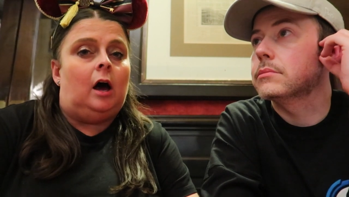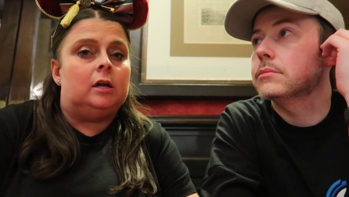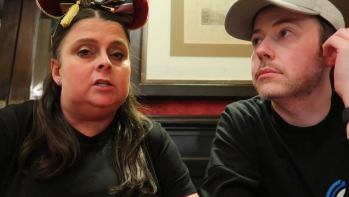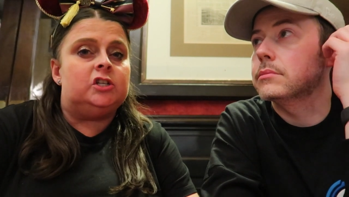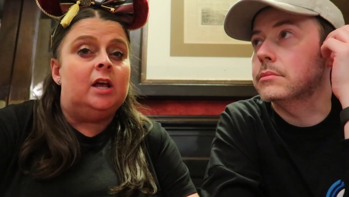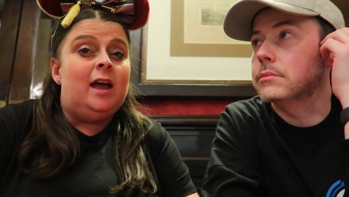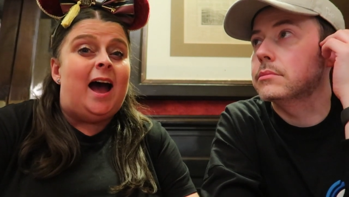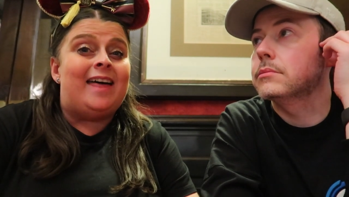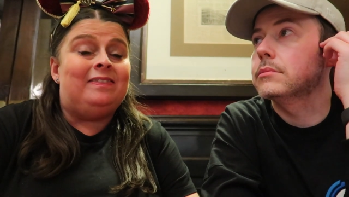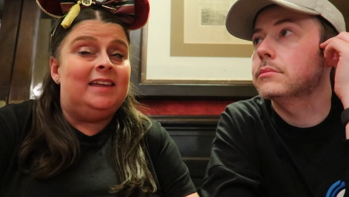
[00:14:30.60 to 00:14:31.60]
Speaker 1: Lodge
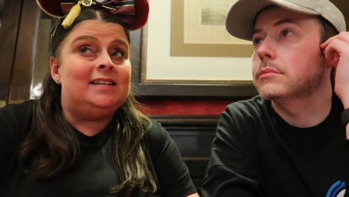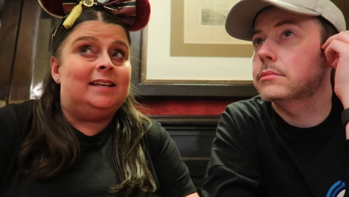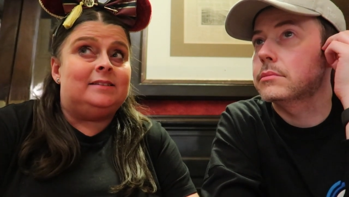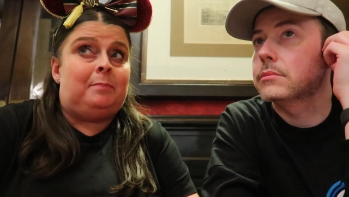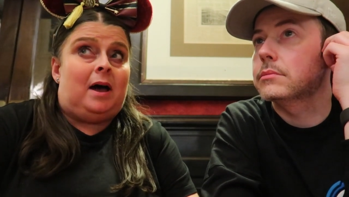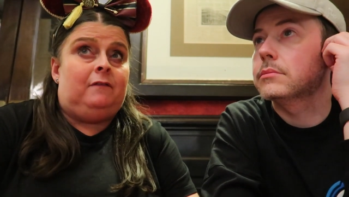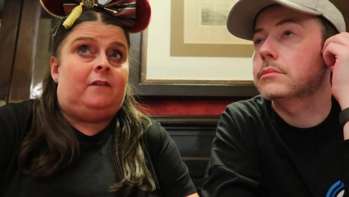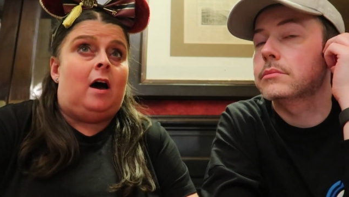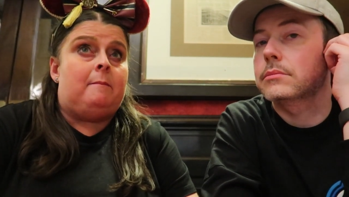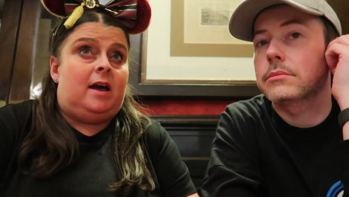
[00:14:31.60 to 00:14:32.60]
and this is by
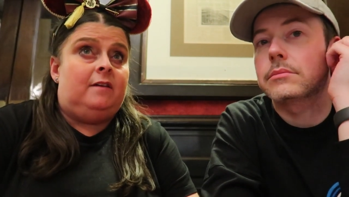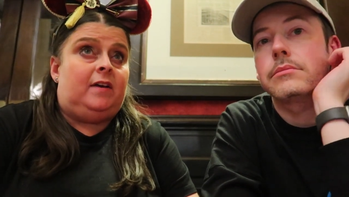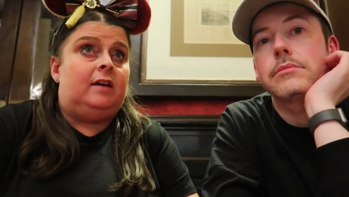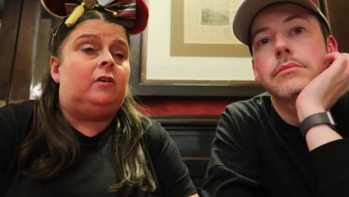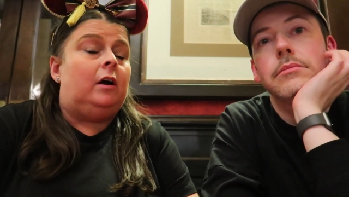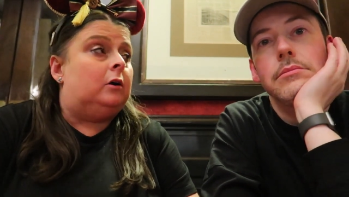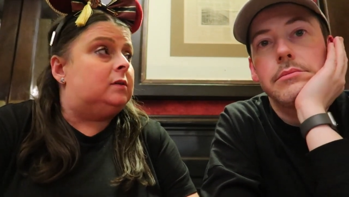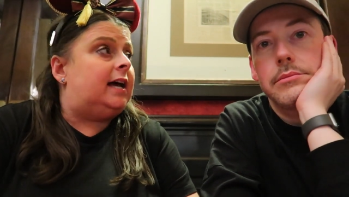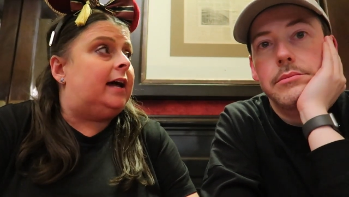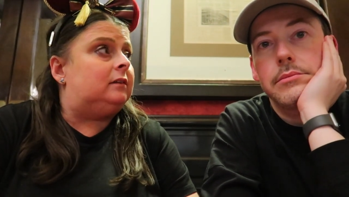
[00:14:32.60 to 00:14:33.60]
far my favourite
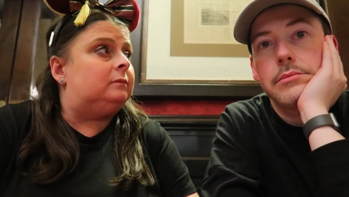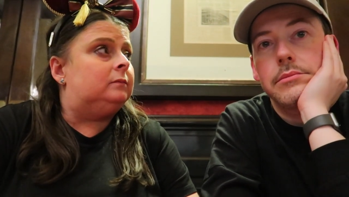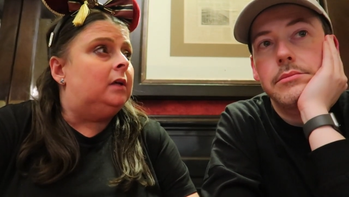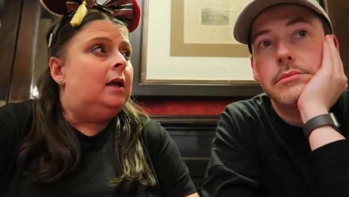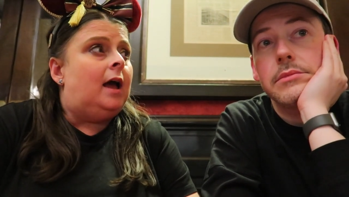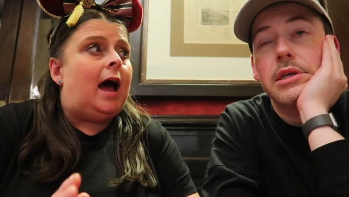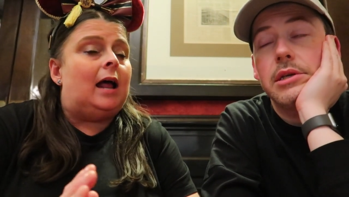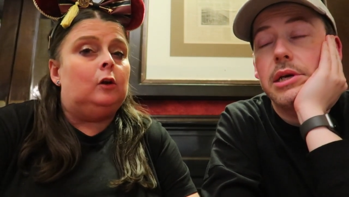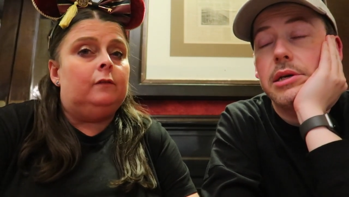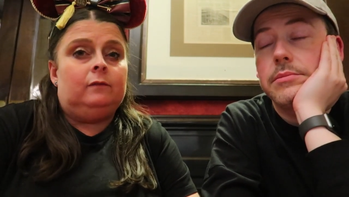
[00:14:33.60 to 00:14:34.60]
hotel. I
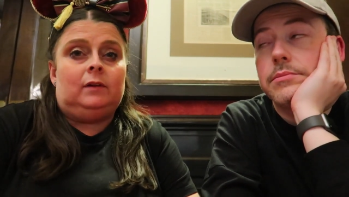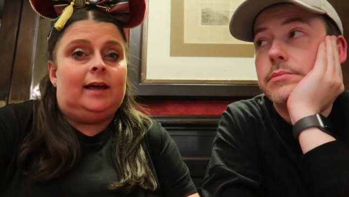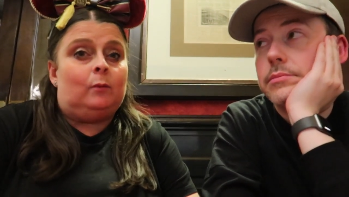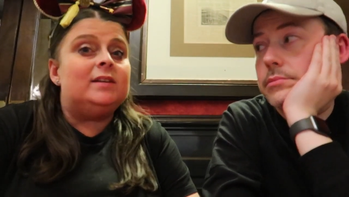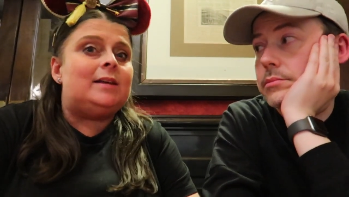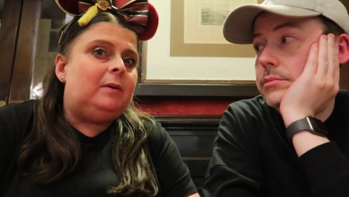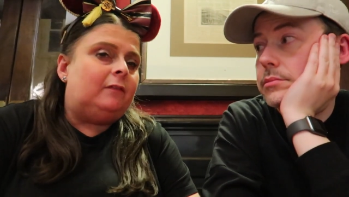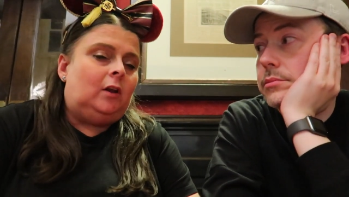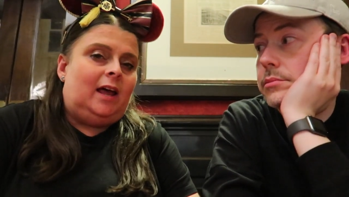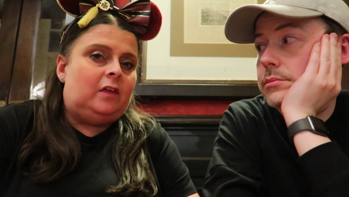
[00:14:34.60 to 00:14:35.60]
love, like we said
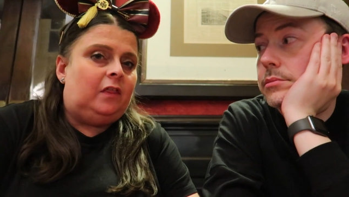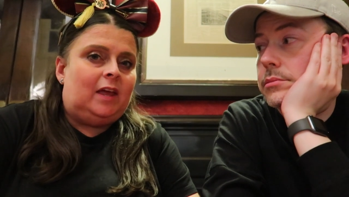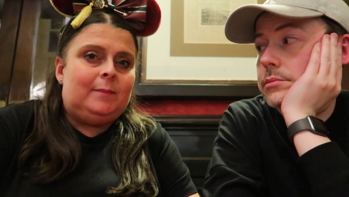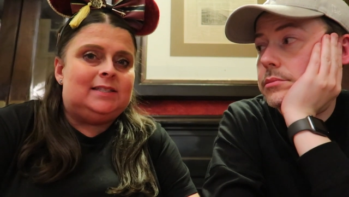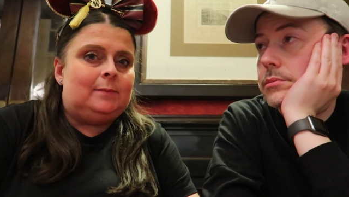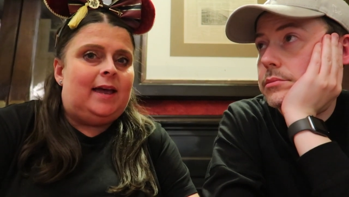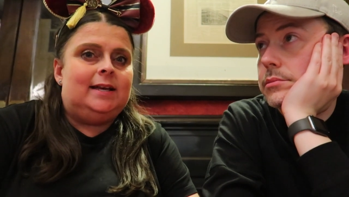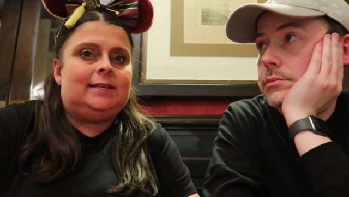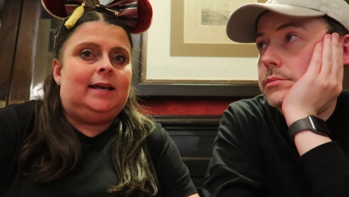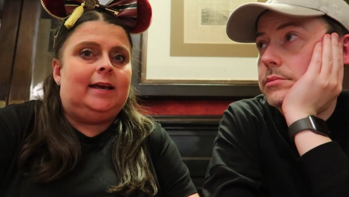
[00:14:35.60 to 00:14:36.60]
before, like the theming's
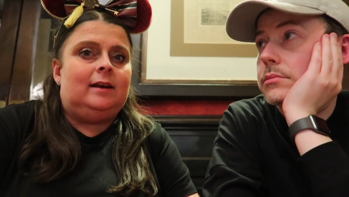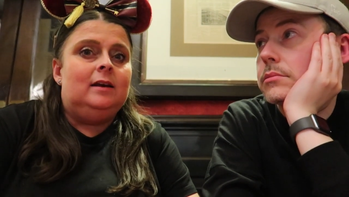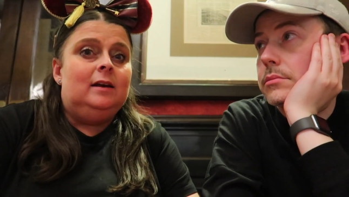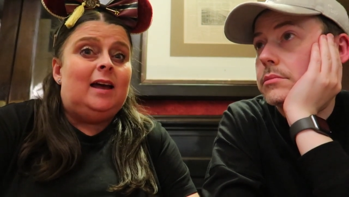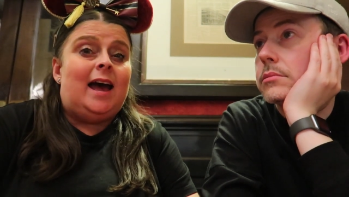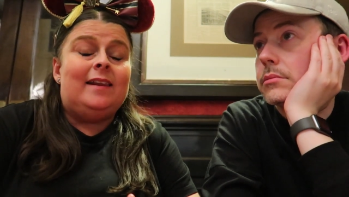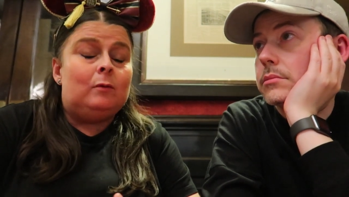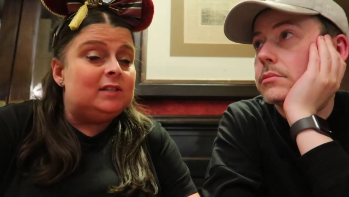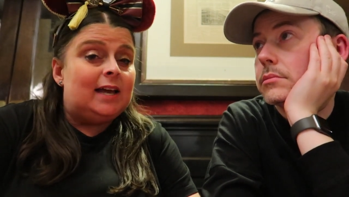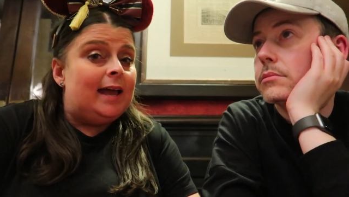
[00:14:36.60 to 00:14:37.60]
amazing and it
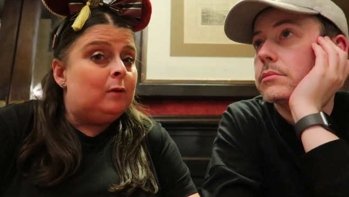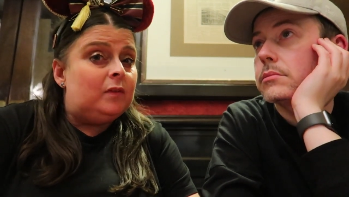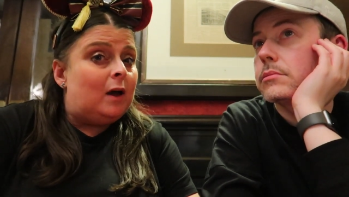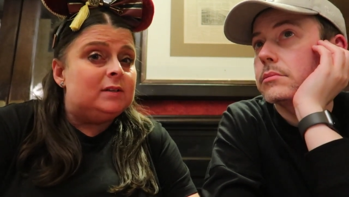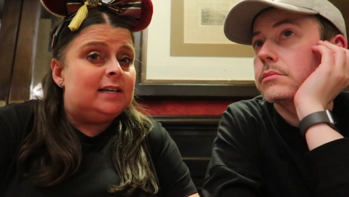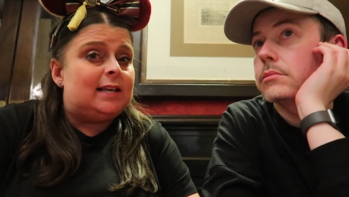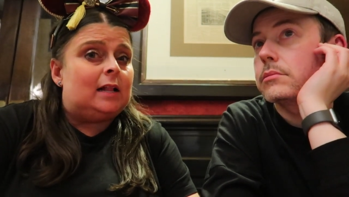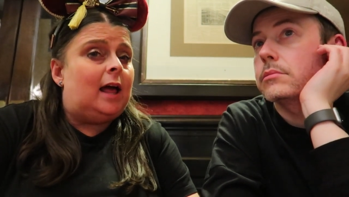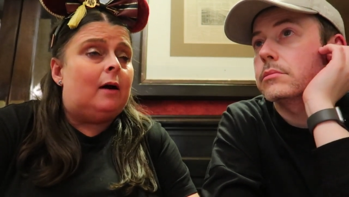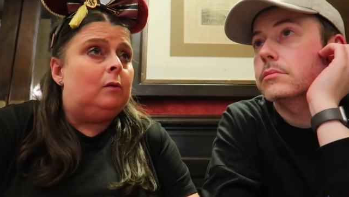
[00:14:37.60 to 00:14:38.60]
was it, that was
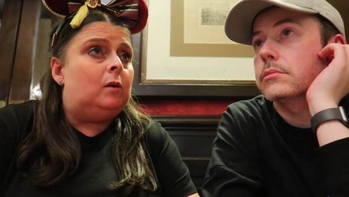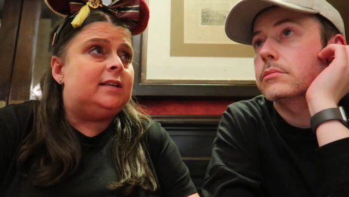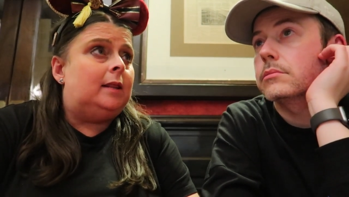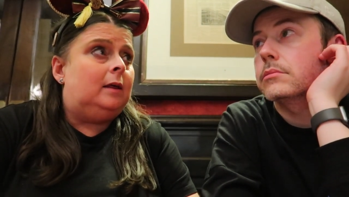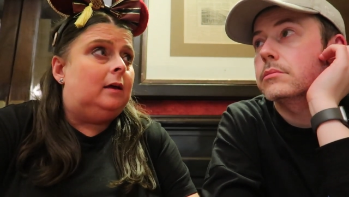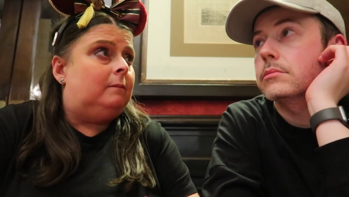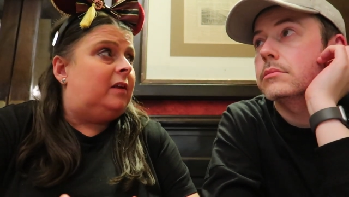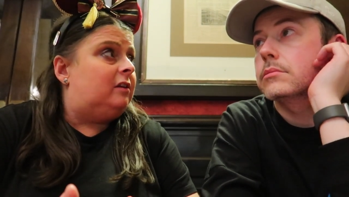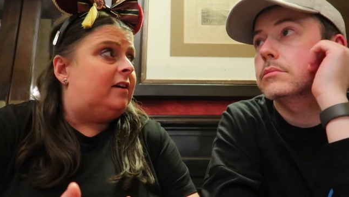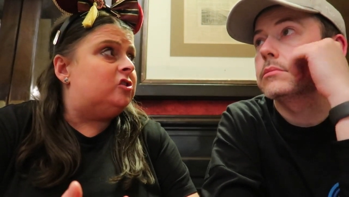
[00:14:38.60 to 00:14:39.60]
exactly how it was in the
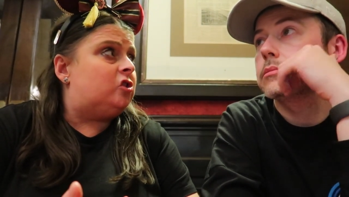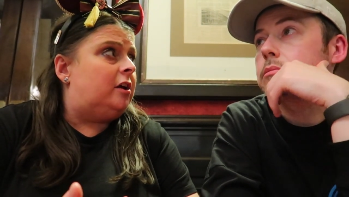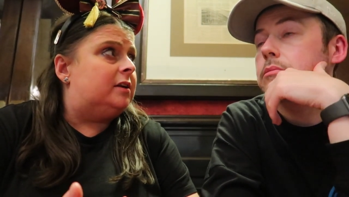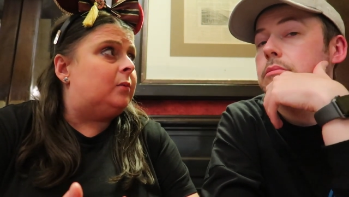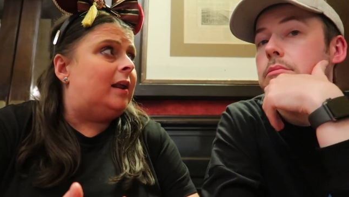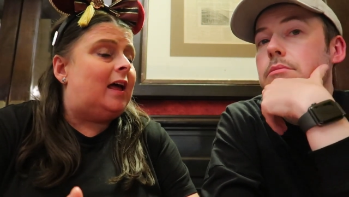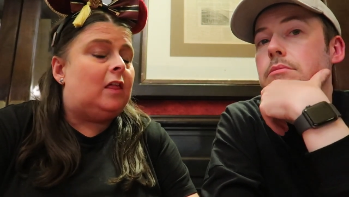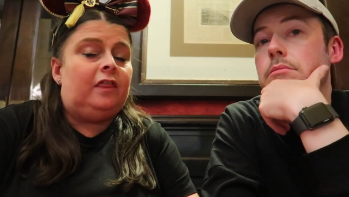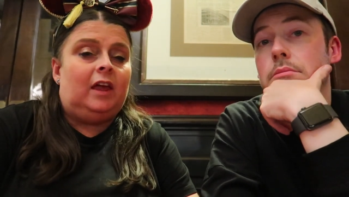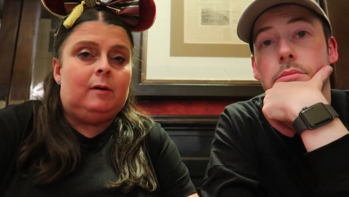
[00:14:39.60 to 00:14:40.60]
in the restaurant as well, like
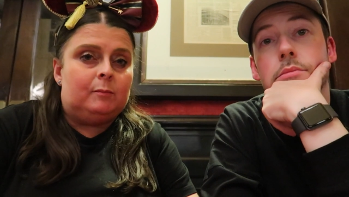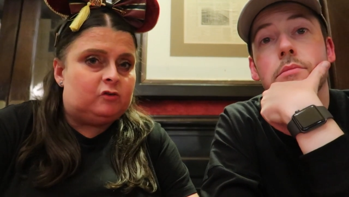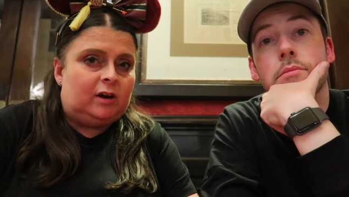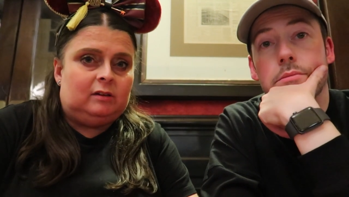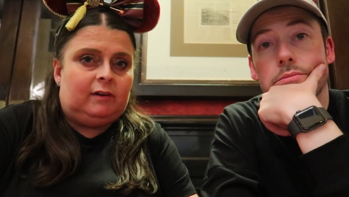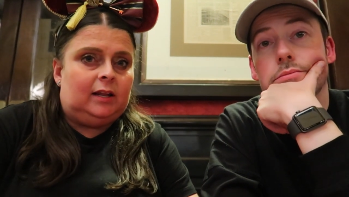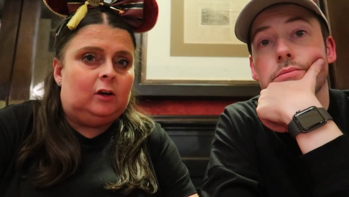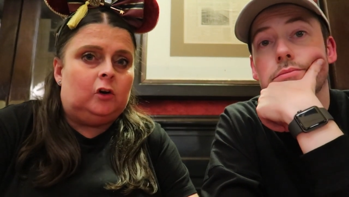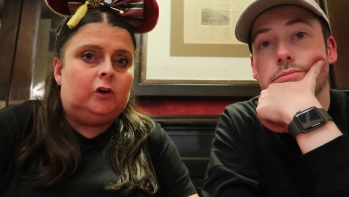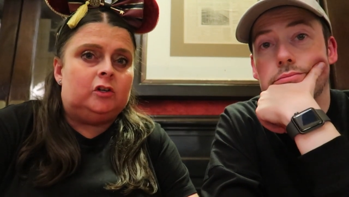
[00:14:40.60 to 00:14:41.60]
the theming was really really
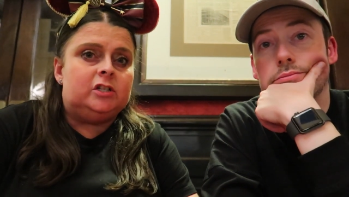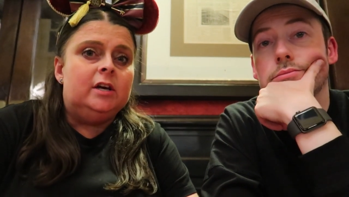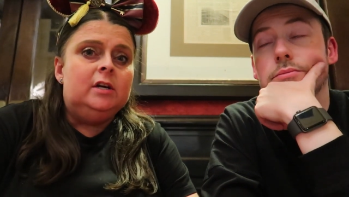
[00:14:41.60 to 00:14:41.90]
good,